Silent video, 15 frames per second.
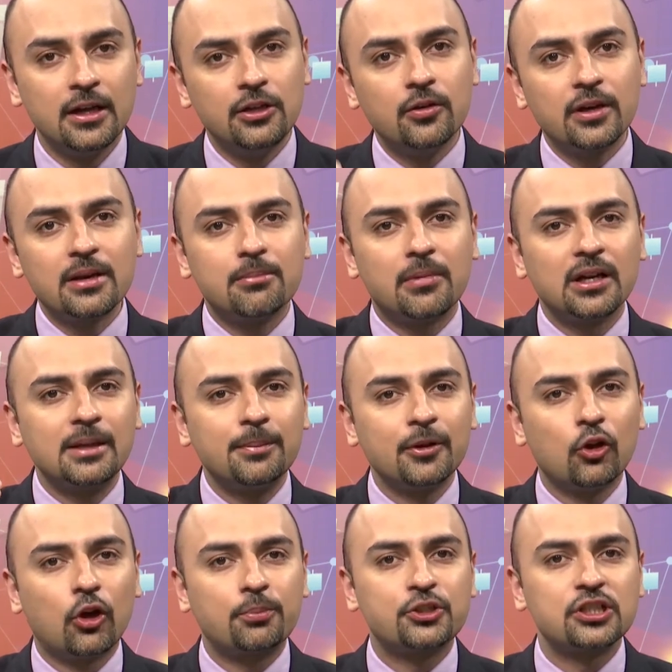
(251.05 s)
you get
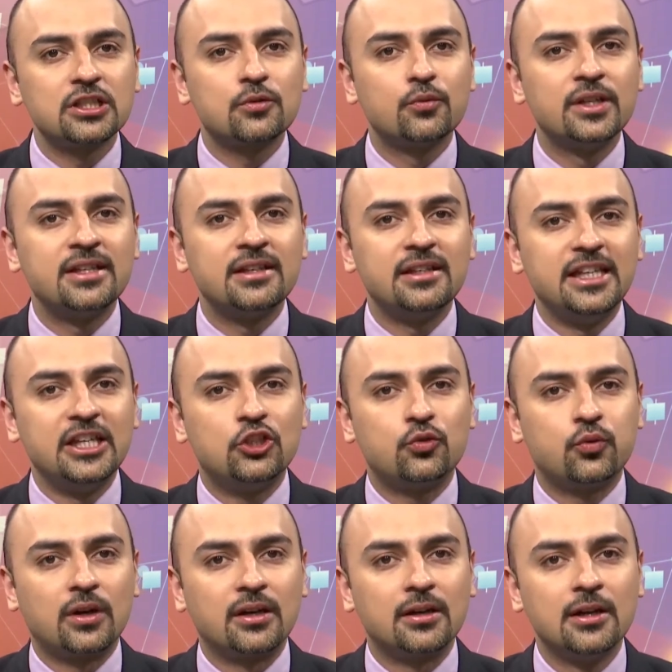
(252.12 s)
multiple options within each
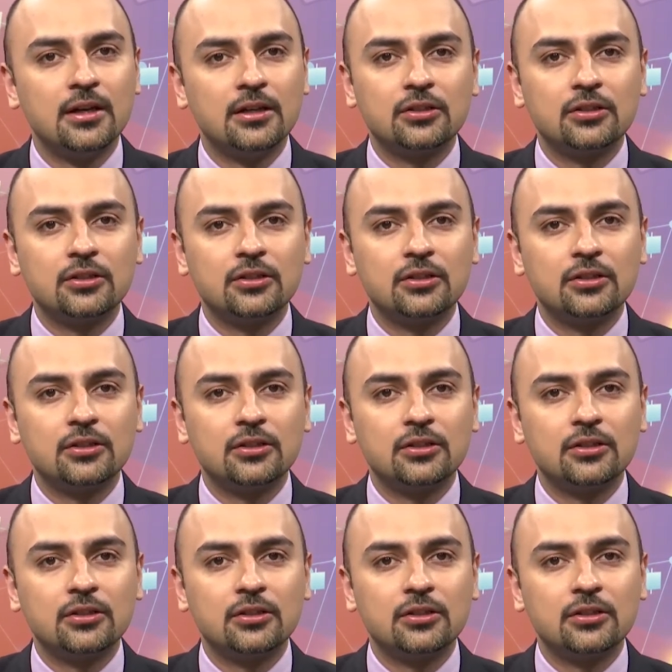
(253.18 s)
fund.